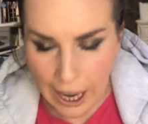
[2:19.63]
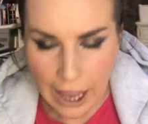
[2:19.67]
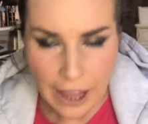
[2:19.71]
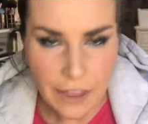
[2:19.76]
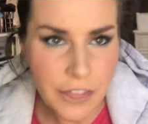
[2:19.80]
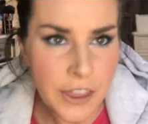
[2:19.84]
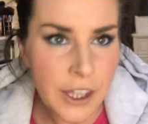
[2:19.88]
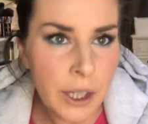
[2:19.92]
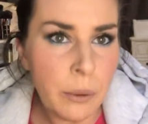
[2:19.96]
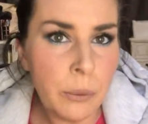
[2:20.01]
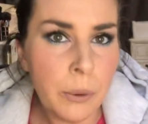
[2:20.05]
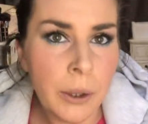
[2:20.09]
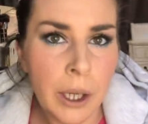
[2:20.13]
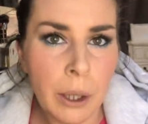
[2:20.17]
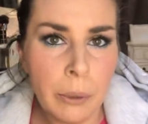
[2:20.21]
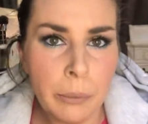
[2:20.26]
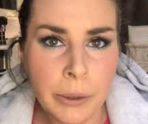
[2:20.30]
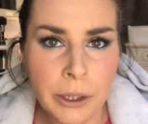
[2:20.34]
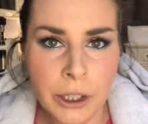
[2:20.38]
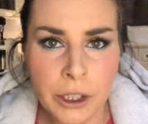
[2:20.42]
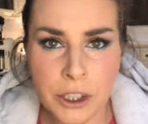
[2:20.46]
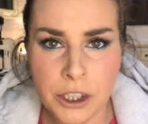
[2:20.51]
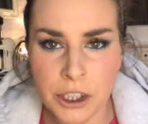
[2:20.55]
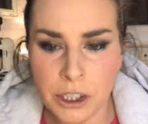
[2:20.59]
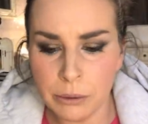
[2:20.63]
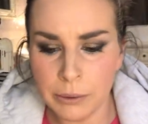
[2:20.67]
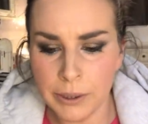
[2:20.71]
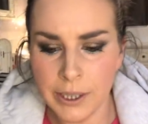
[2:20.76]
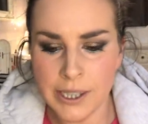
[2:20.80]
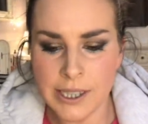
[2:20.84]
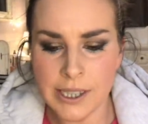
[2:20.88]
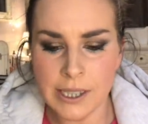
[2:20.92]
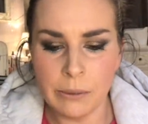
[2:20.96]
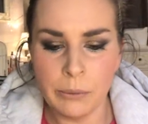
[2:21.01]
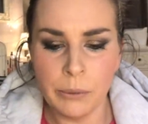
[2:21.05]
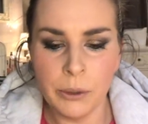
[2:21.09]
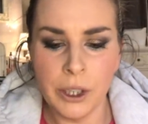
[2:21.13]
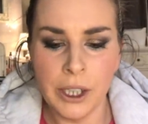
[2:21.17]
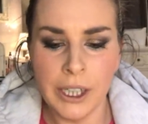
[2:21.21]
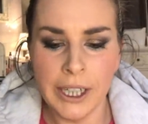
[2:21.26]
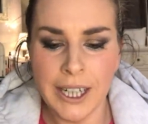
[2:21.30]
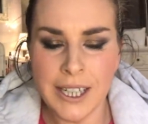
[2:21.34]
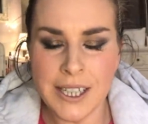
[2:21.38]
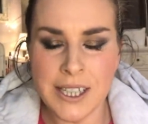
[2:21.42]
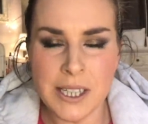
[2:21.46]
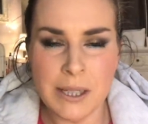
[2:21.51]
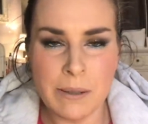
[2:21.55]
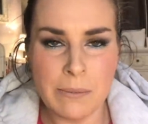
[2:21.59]
I think what I will do is I'm going to
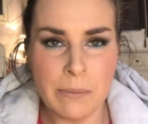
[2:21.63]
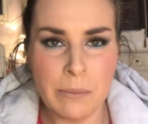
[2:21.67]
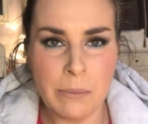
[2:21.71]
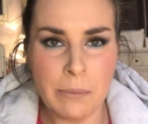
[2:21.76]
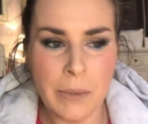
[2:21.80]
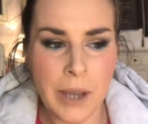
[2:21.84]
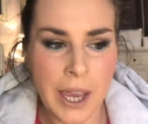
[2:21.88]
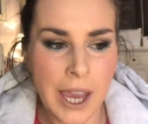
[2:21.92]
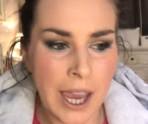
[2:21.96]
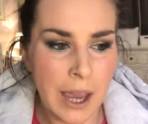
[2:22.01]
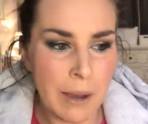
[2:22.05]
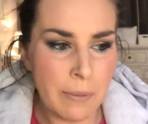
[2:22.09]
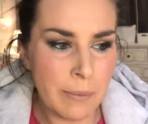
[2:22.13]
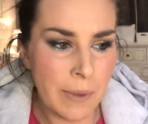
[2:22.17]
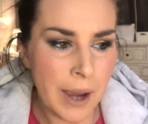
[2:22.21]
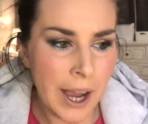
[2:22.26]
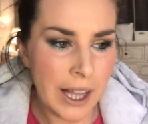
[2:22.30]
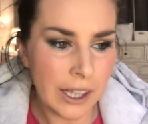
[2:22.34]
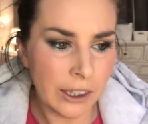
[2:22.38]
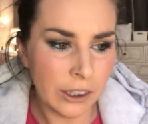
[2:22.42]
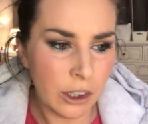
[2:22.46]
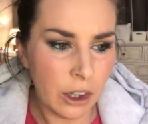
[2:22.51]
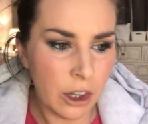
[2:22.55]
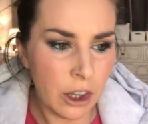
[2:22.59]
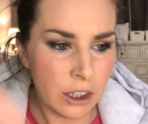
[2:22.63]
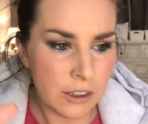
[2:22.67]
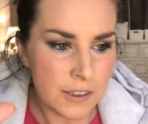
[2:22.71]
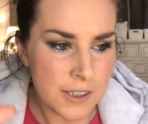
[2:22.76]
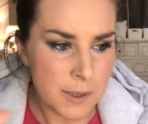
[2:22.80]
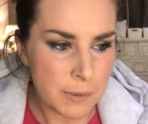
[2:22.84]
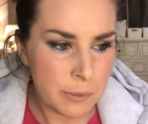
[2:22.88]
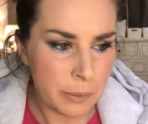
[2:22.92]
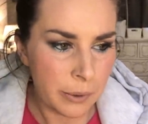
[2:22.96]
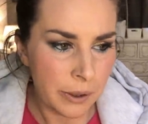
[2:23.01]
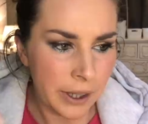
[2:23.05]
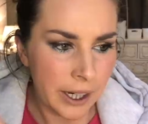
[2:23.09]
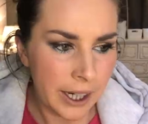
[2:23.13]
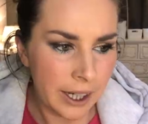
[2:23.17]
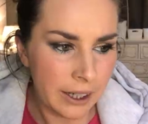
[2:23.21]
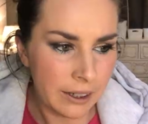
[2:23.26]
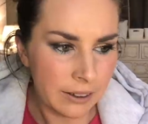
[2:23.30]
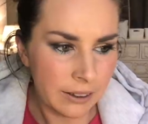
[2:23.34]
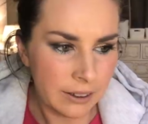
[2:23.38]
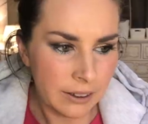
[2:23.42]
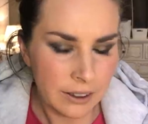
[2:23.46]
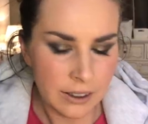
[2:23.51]
get some alcohol spray.